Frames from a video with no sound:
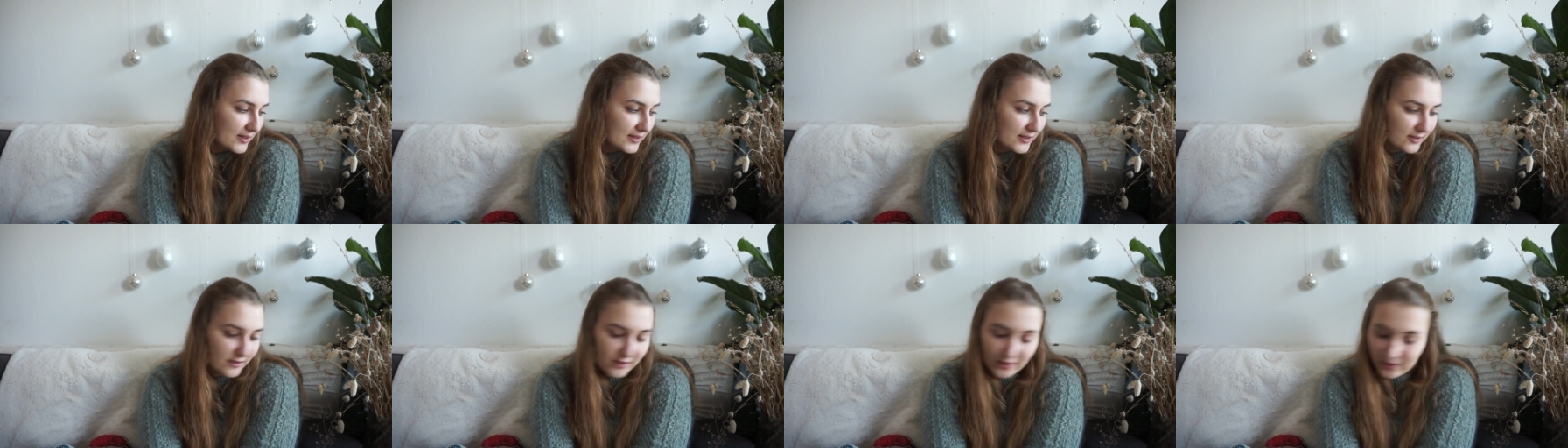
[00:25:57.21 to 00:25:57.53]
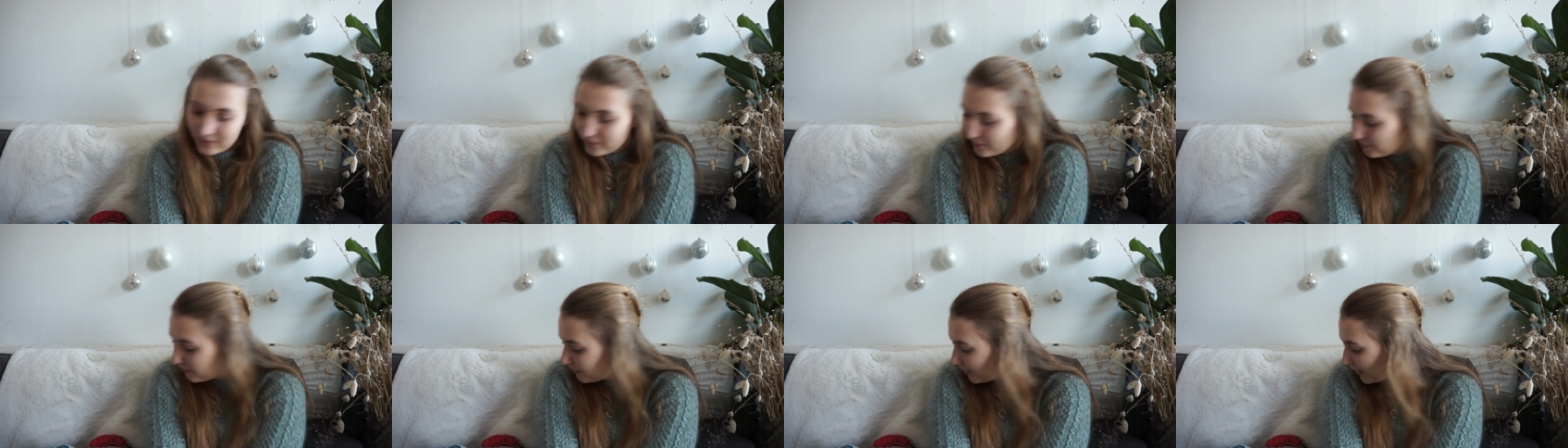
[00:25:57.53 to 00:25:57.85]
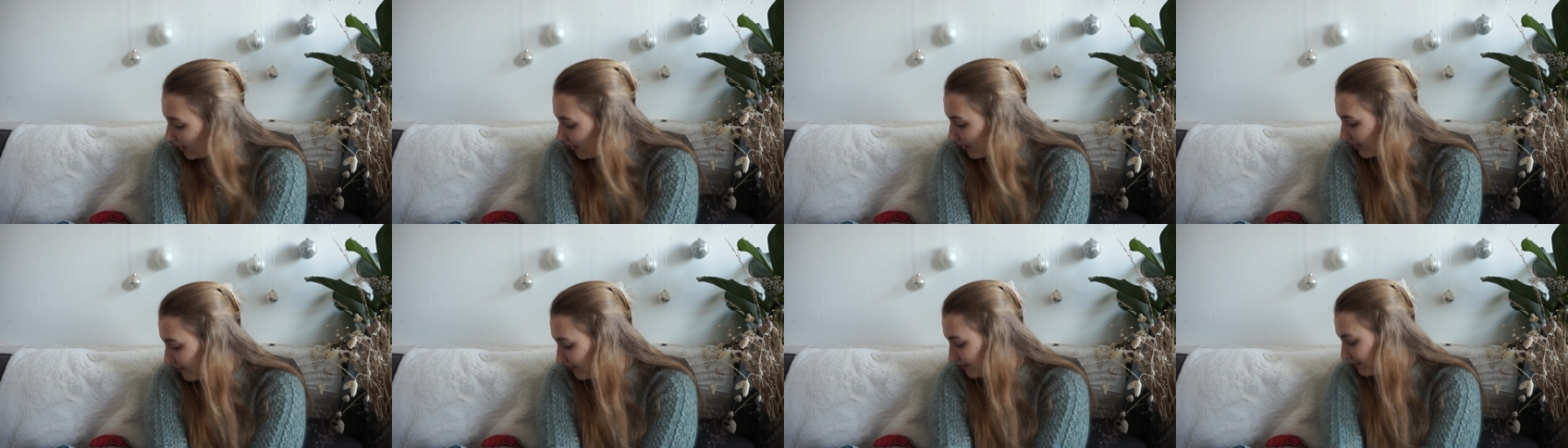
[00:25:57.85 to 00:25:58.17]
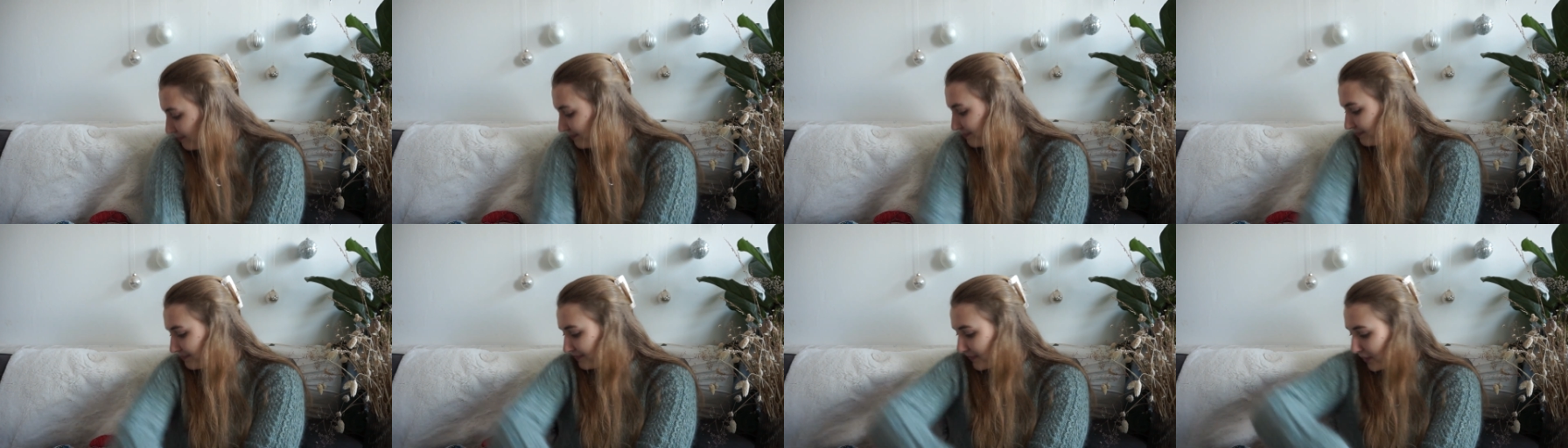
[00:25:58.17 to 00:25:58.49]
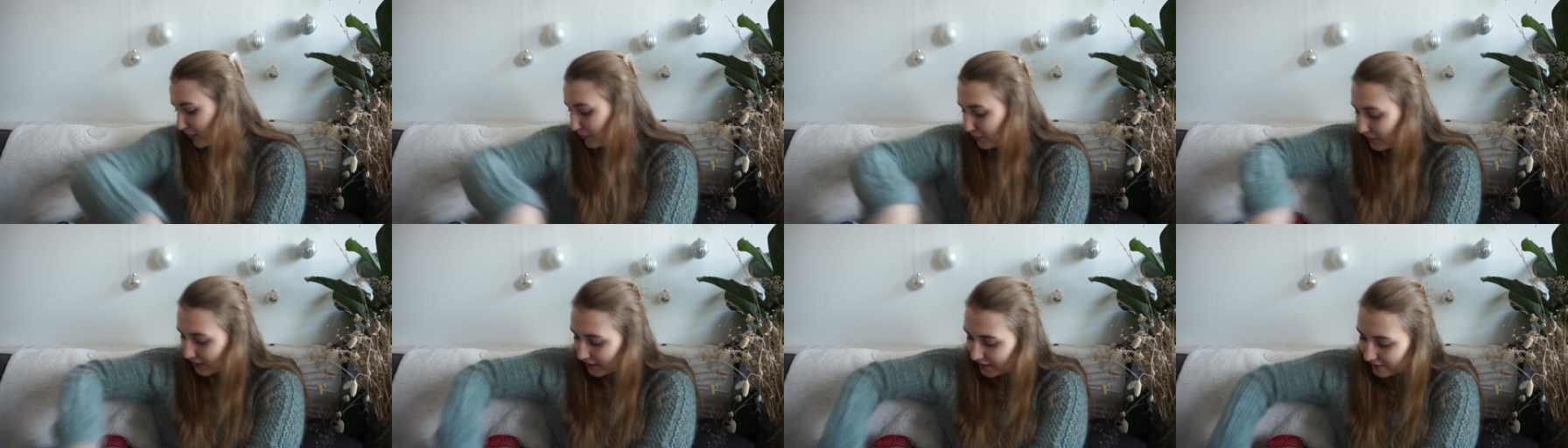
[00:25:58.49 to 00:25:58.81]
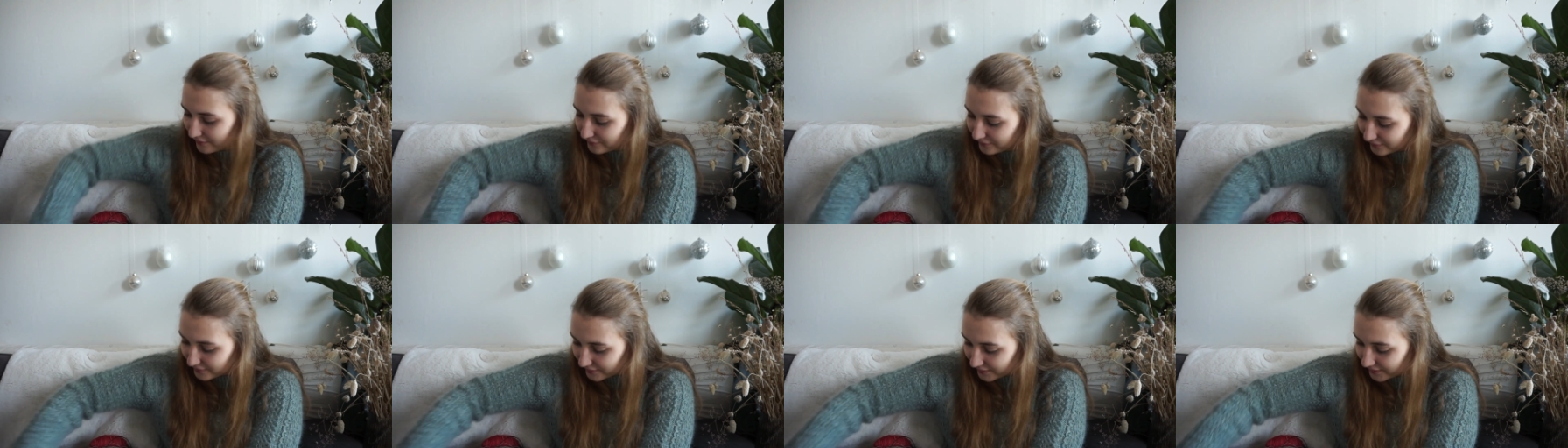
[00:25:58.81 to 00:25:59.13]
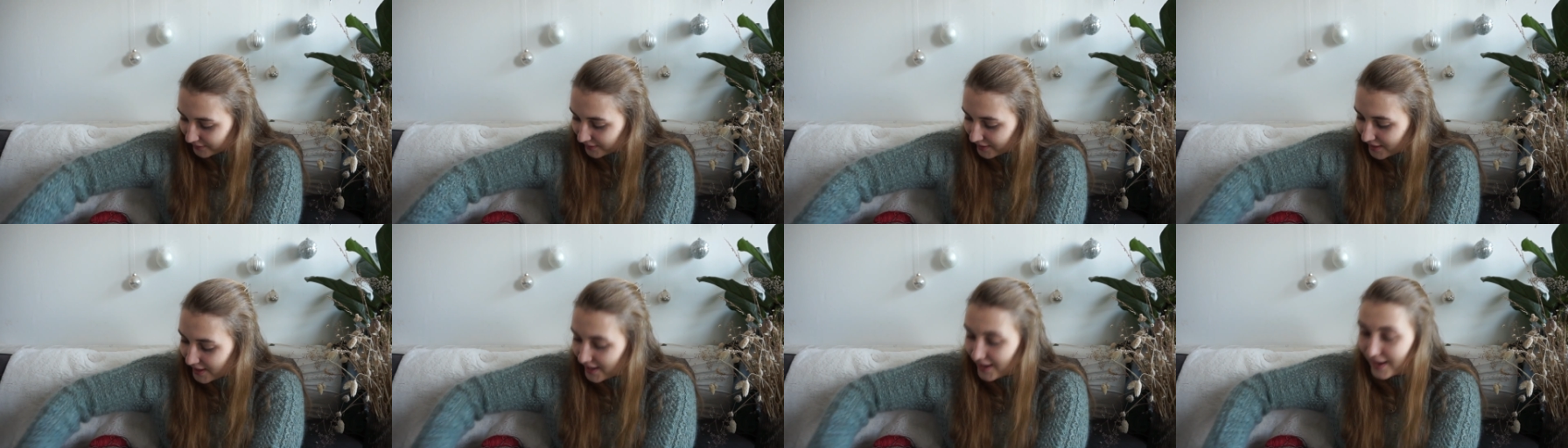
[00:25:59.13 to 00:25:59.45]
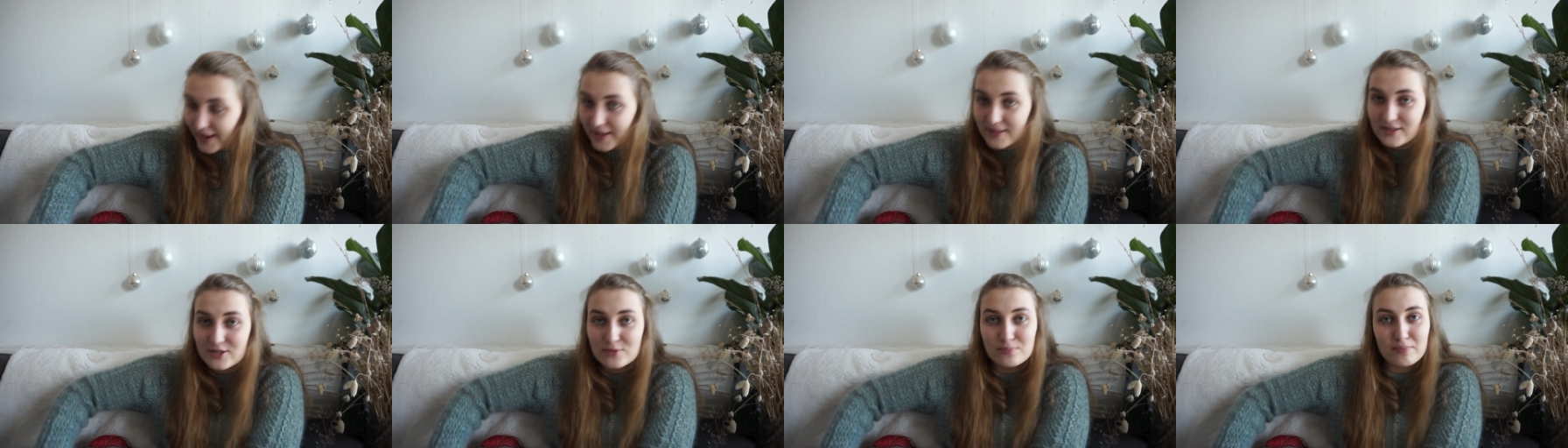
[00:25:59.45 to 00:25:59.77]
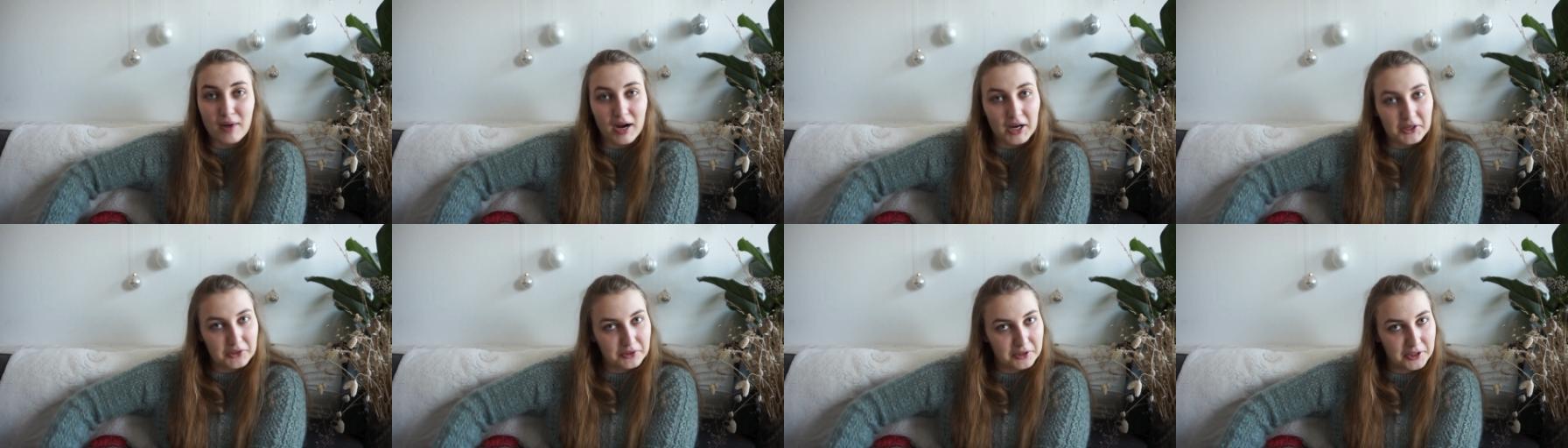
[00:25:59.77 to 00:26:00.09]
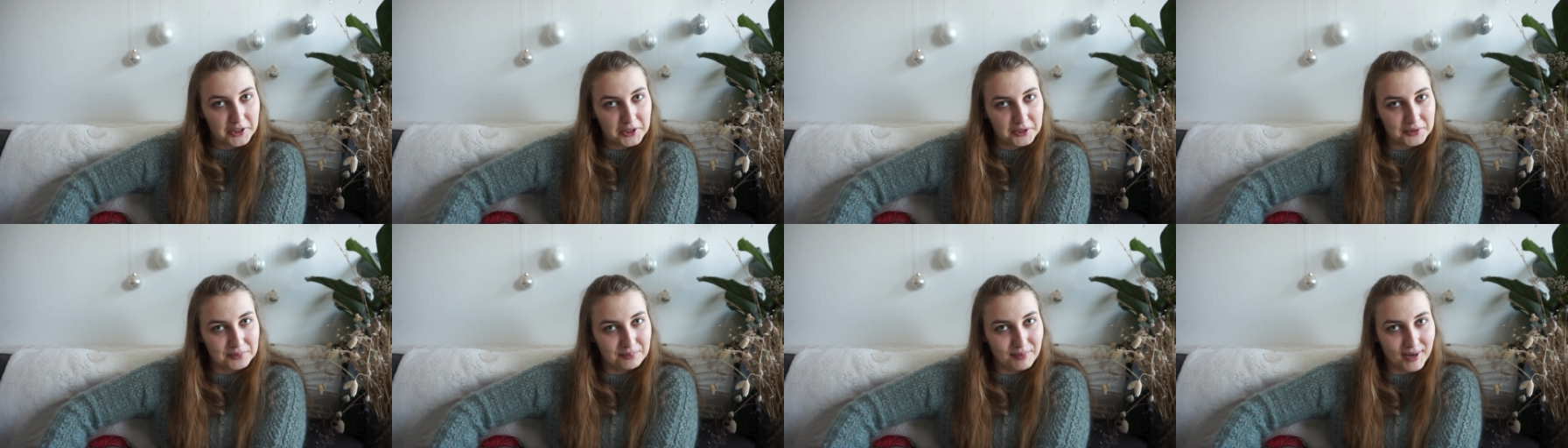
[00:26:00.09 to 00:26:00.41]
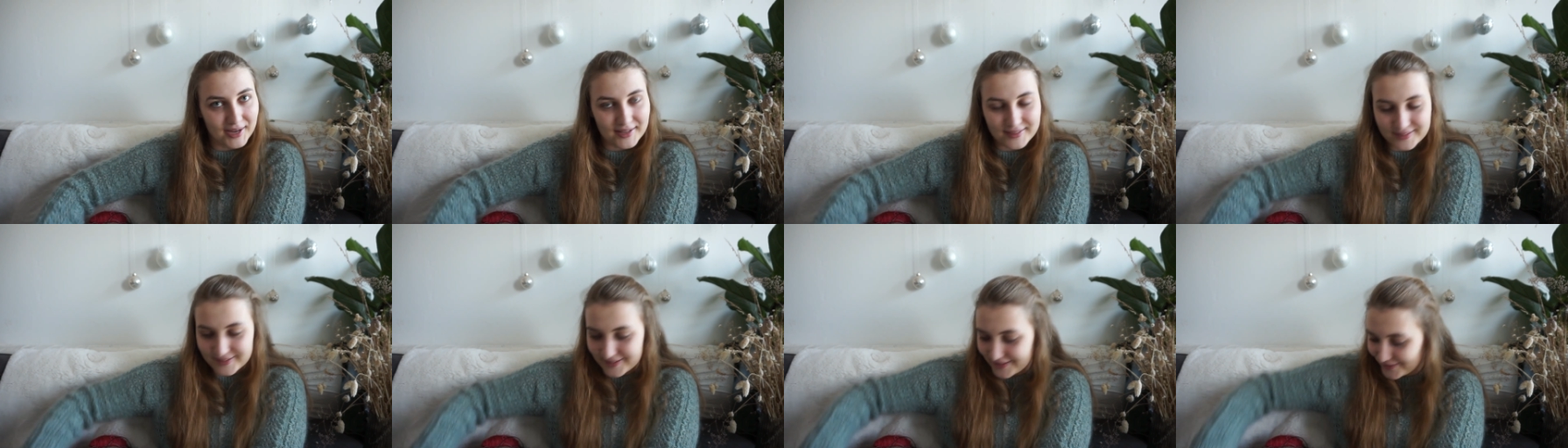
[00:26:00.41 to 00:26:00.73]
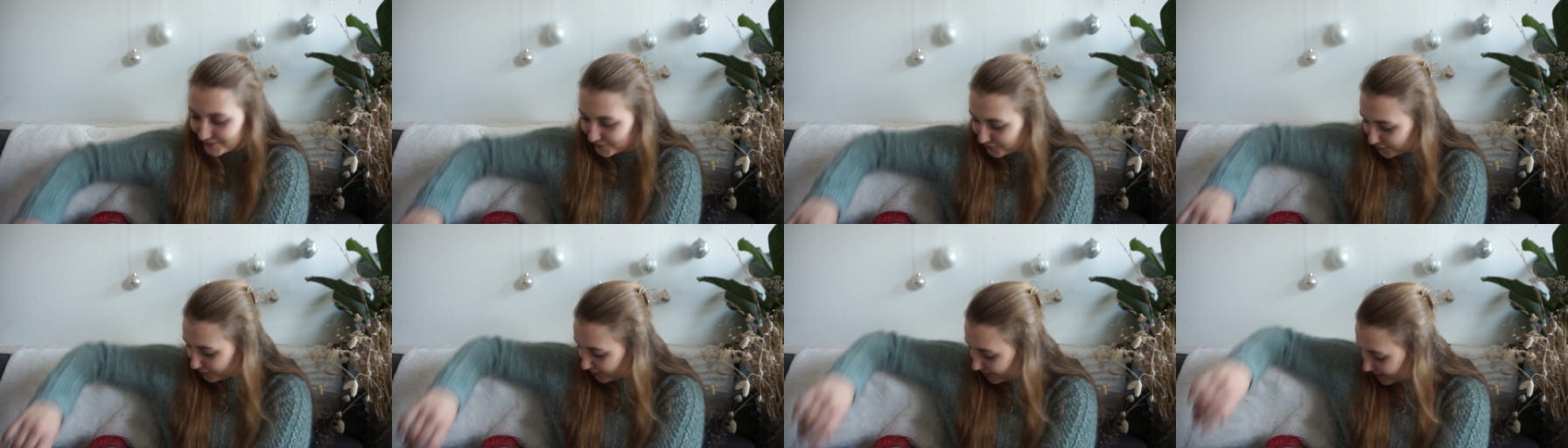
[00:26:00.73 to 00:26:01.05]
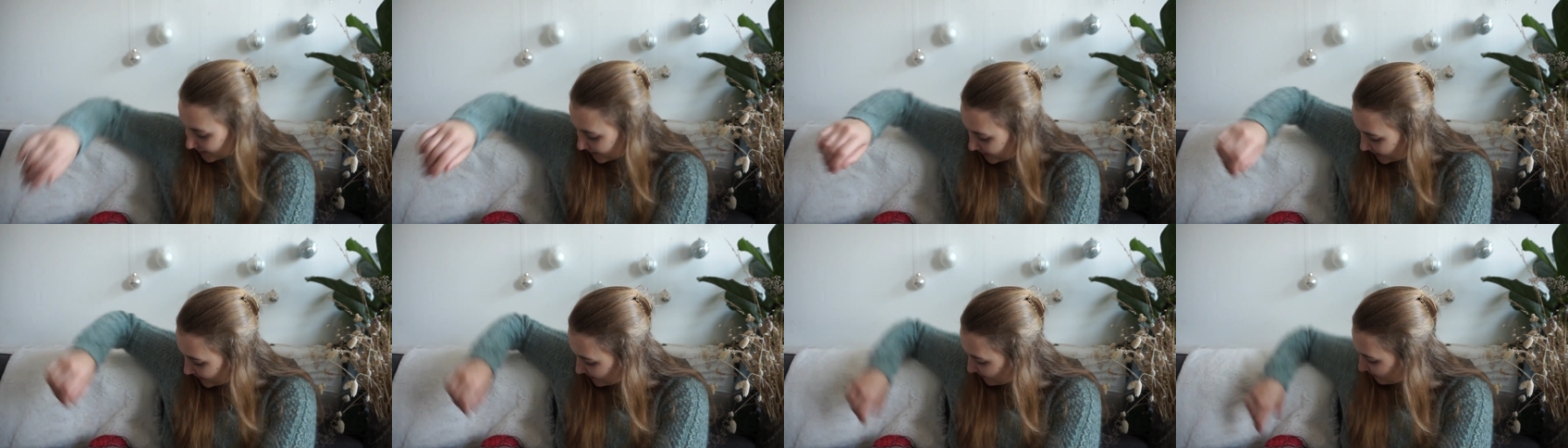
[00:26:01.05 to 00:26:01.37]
So we have inspired by these socks.